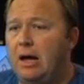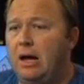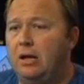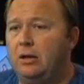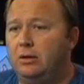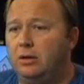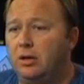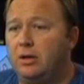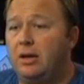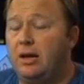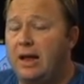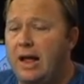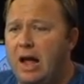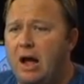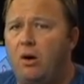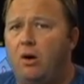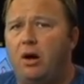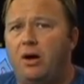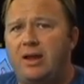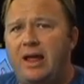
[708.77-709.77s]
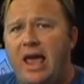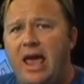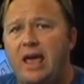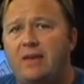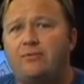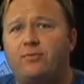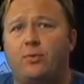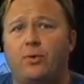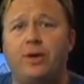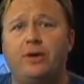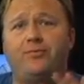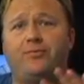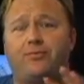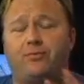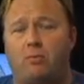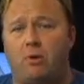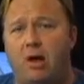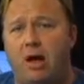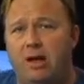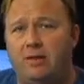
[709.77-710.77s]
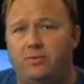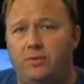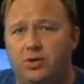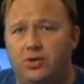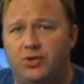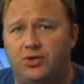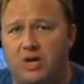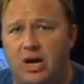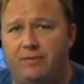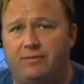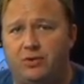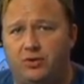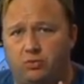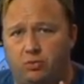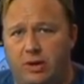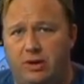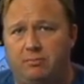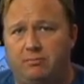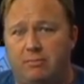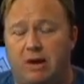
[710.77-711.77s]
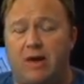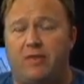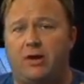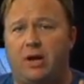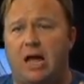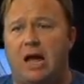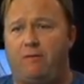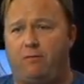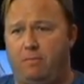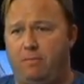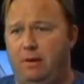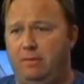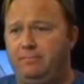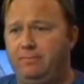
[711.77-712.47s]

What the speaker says: Look at how on every front this stuff is written by the government